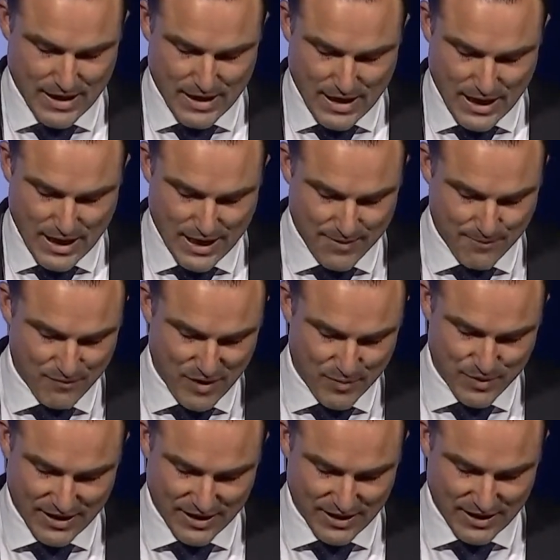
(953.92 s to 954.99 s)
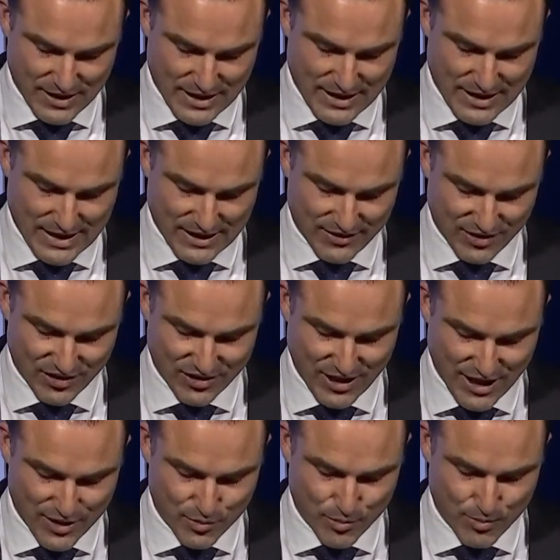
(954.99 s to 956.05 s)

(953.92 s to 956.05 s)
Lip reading: And being a sustainable,